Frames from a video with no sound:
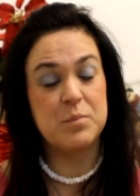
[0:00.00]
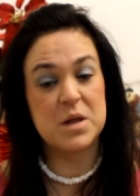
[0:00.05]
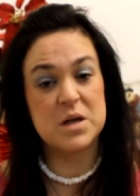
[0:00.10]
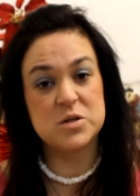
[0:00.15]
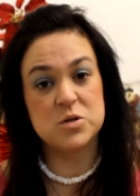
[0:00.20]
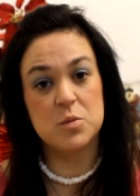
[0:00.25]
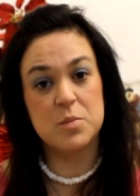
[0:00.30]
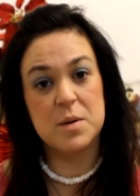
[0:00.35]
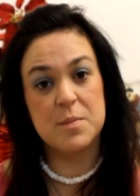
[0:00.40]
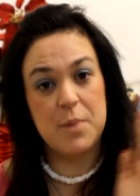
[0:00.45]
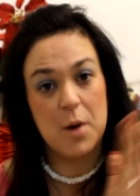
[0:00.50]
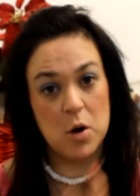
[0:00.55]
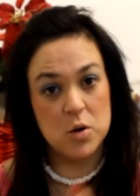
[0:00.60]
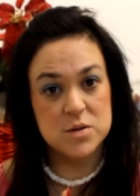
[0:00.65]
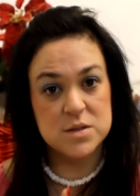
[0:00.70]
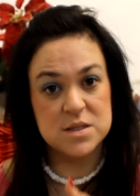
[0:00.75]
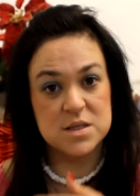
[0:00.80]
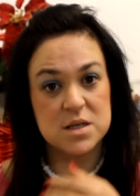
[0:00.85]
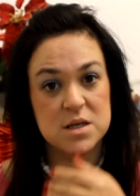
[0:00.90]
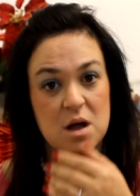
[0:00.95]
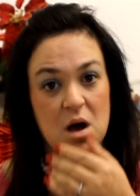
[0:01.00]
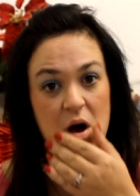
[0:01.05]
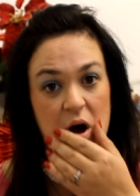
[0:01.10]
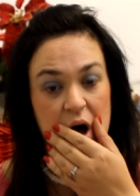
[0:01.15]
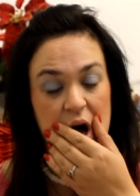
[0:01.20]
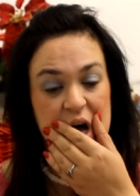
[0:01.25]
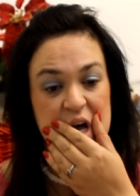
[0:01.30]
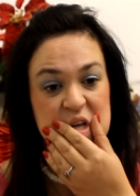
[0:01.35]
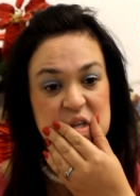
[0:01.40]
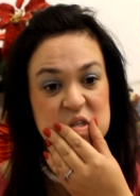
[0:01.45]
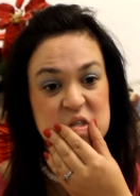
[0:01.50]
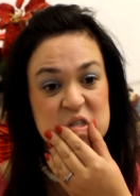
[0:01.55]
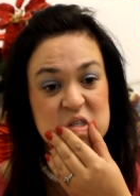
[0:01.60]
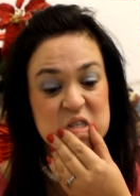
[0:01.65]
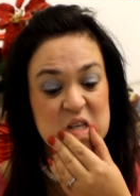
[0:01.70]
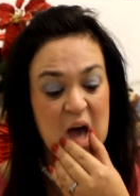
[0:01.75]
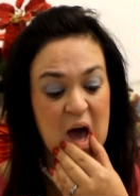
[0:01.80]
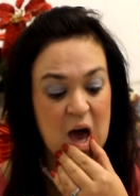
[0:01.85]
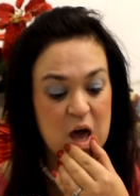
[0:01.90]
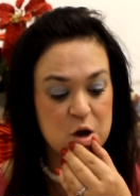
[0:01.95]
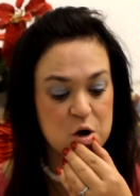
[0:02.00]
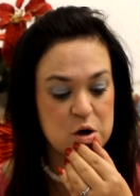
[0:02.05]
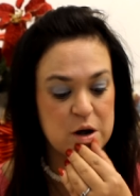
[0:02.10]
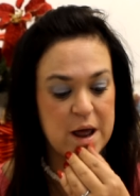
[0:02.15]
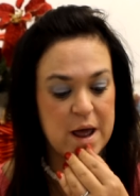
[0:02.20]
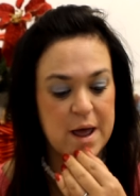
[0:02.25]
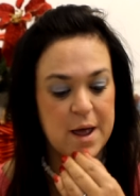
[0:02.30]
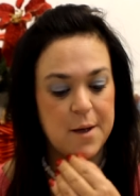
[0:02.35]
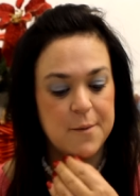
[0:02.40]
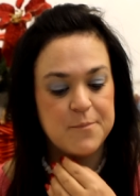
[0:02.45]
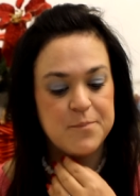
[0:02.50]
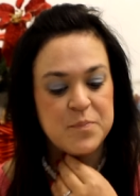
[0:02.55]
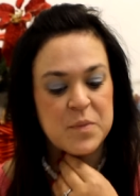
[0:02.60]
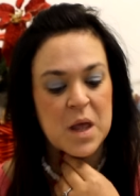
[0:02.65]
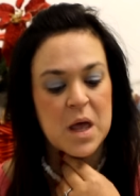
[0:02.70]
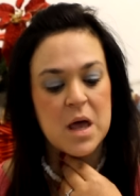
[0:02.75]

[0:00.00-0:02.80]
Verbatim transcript: This will be posted on Saturday.